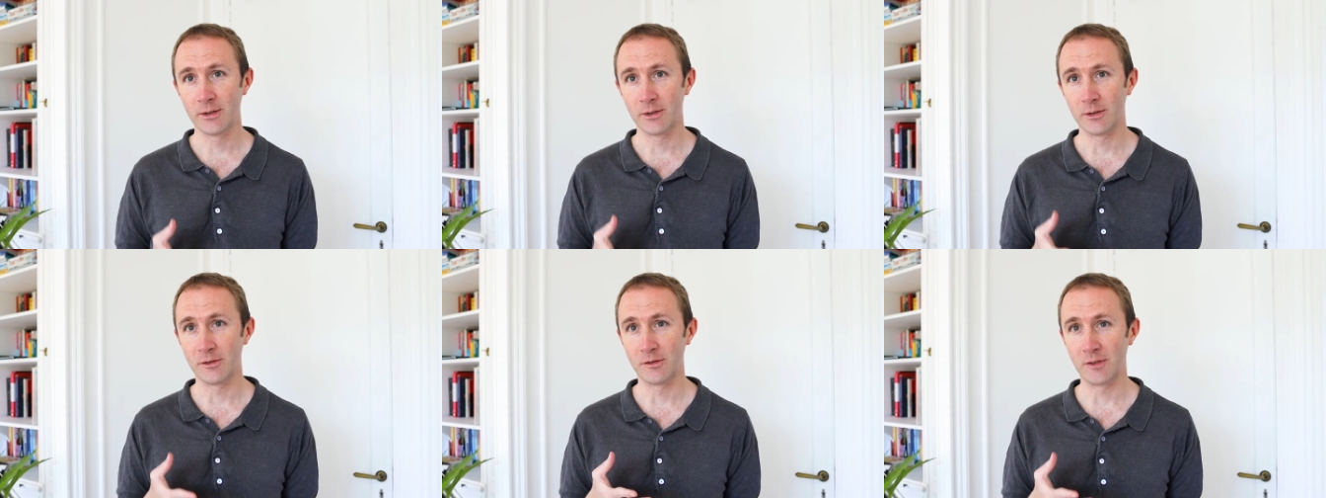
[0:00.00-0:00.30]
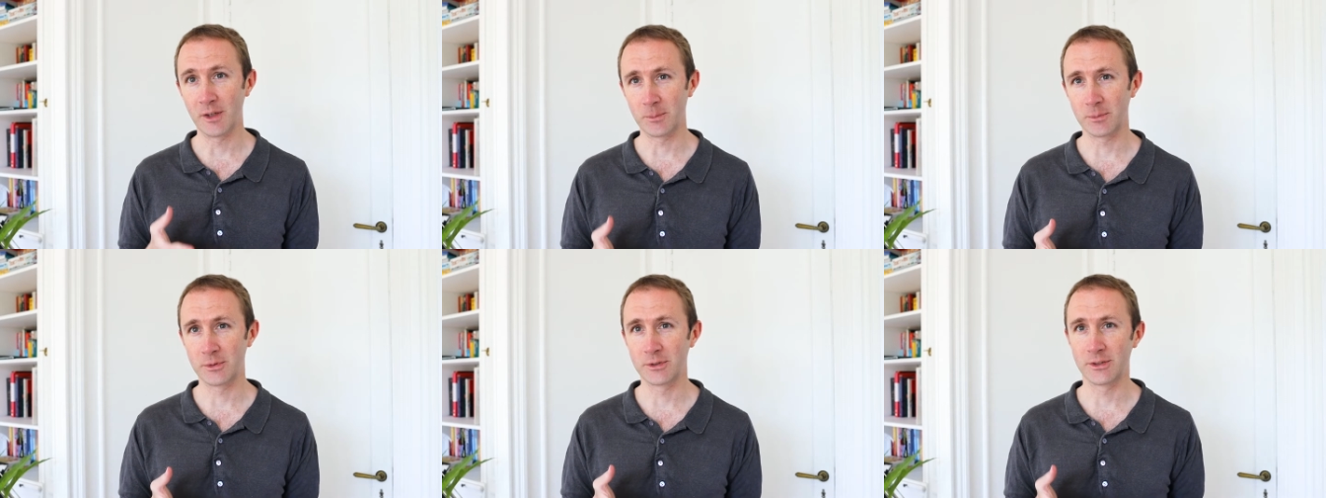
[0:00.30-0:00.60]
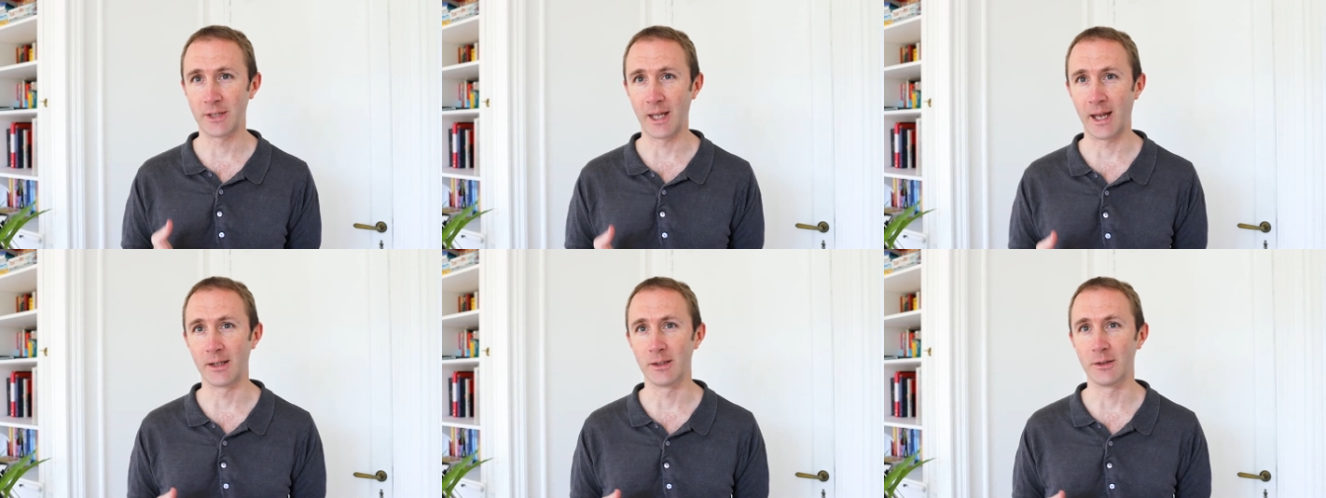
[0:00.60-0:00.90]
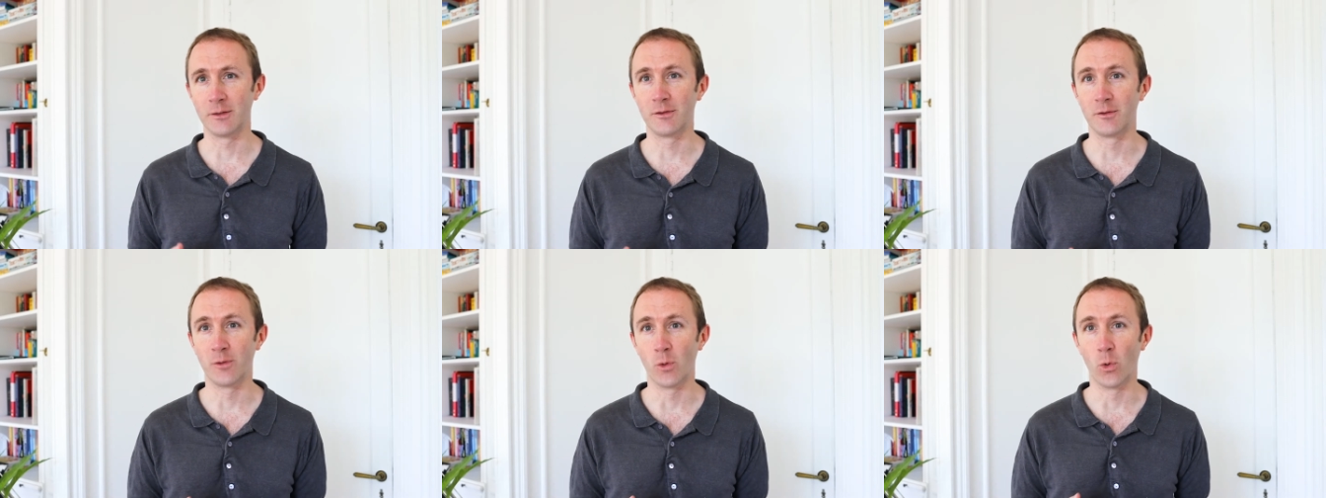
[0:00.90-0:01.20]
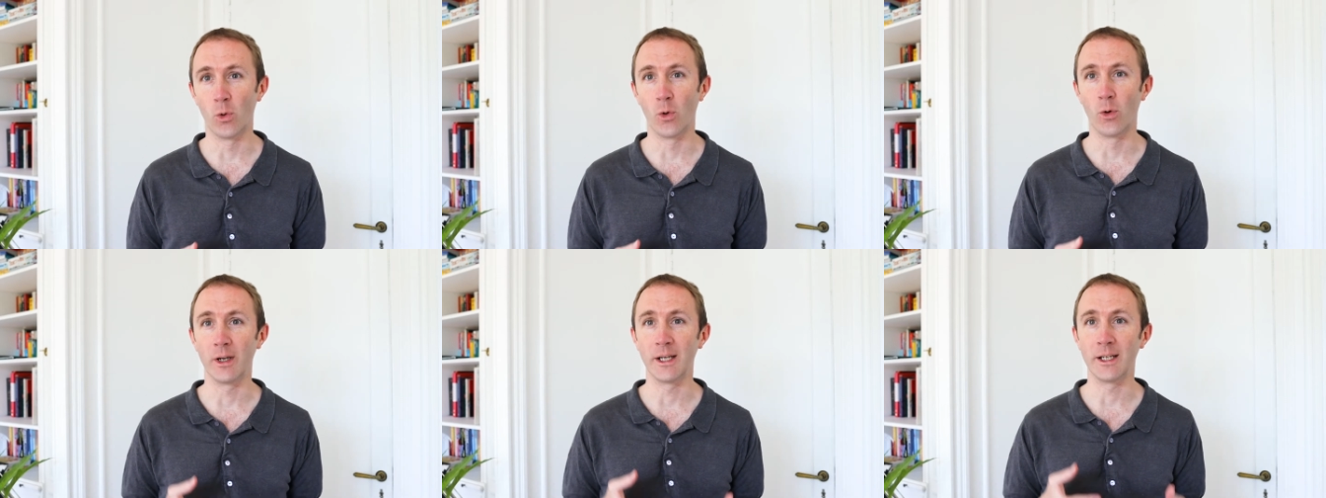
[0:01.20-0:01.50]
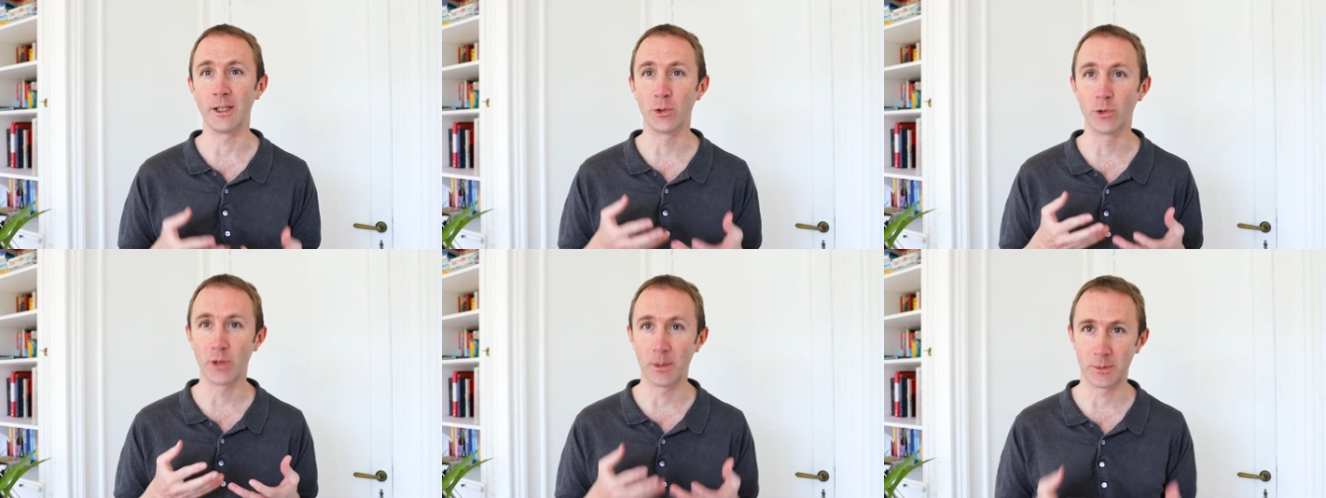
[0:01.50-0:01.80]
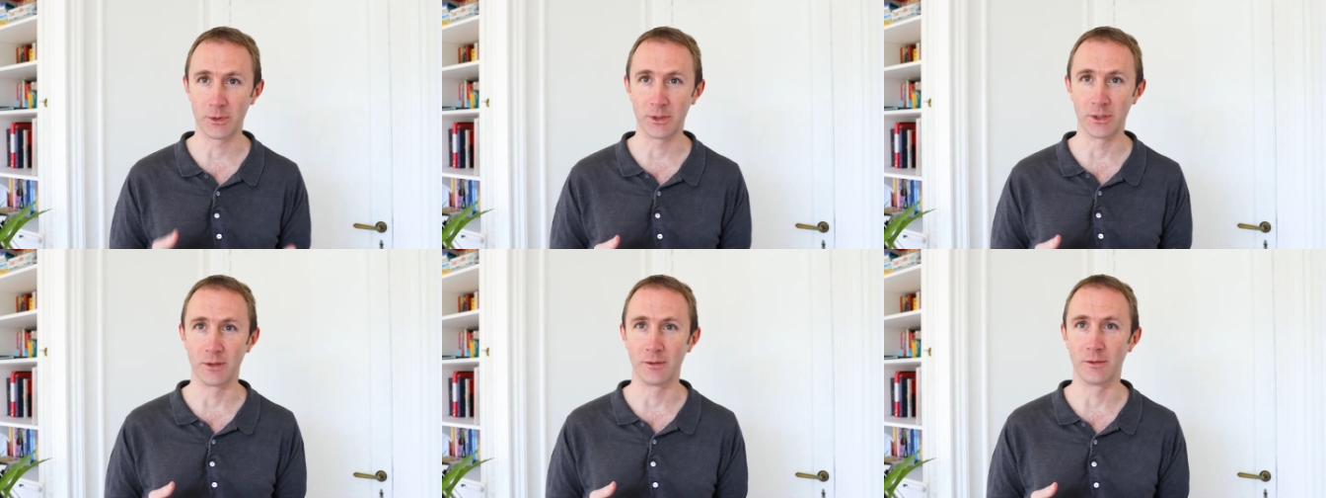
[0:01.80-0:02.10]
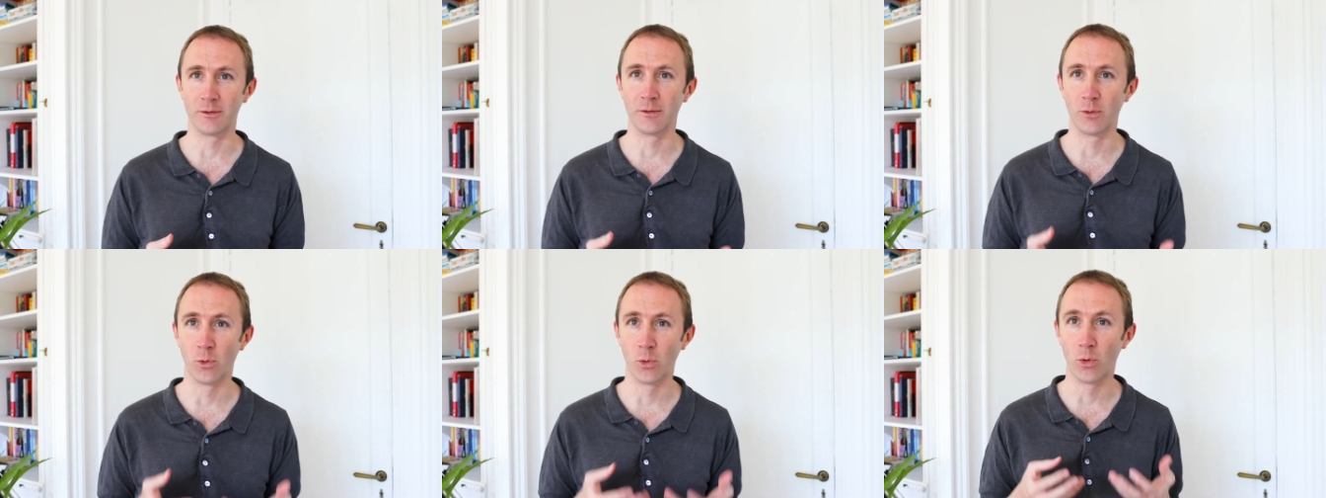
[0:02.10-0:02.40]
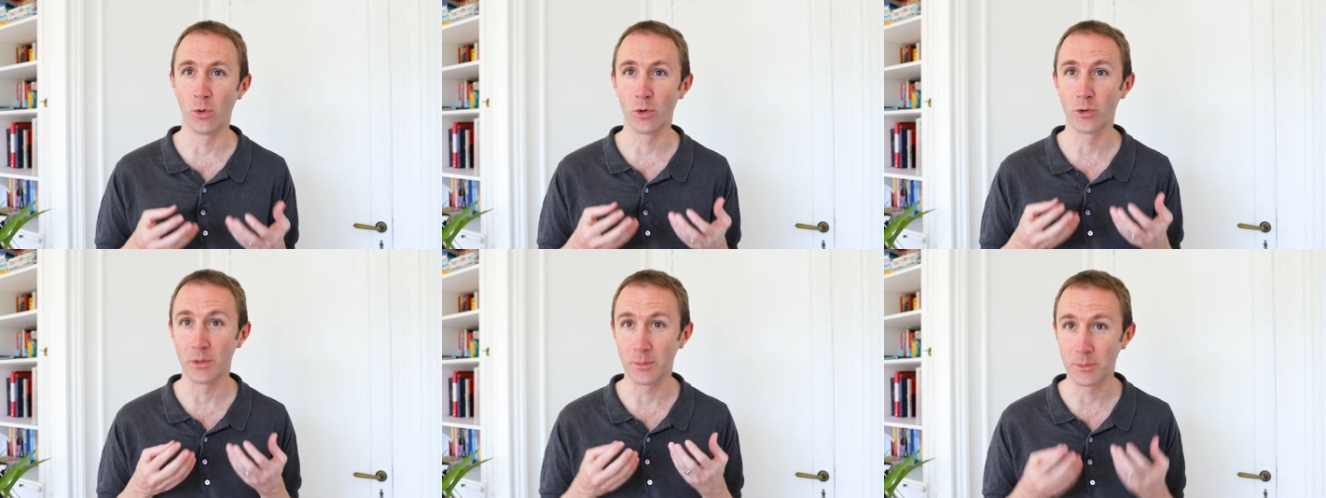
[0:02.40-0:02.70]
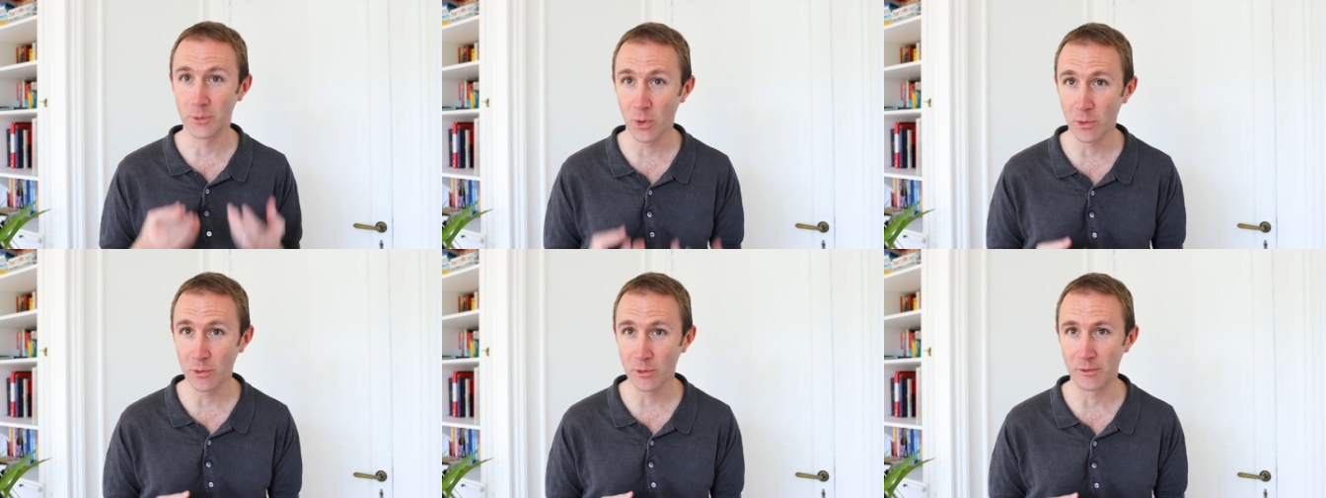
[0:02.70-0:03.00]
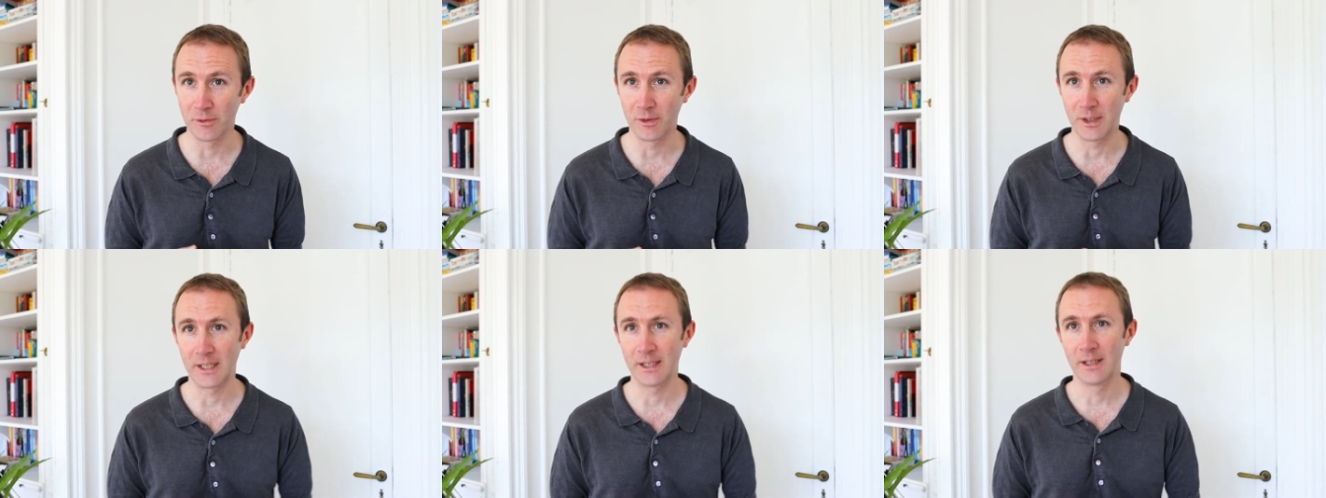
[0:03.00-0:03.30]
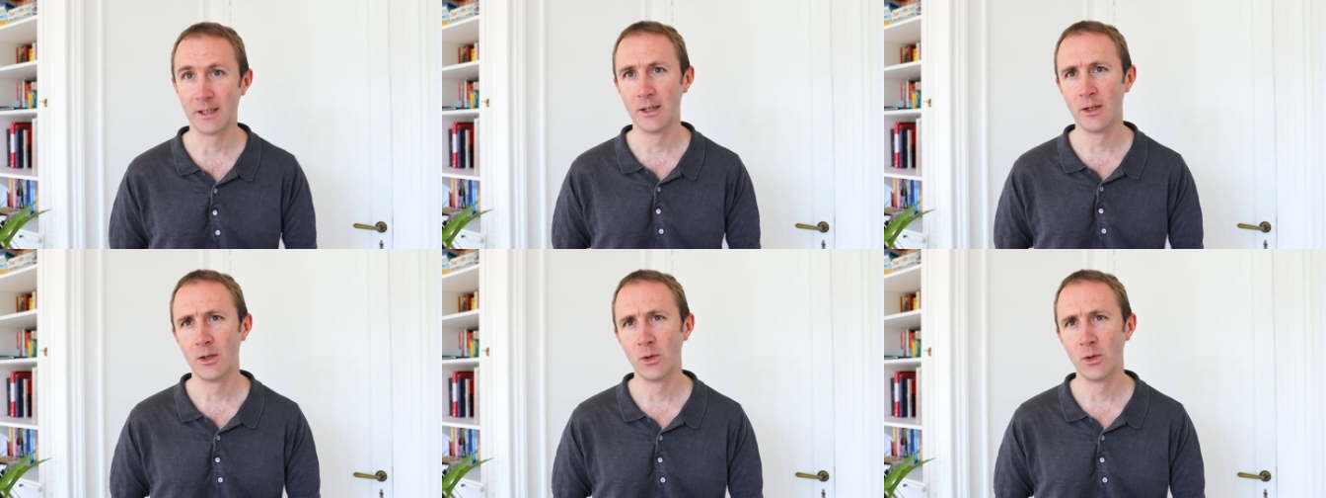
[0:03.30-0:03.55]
the FIPS standard for encryption, for cryptography,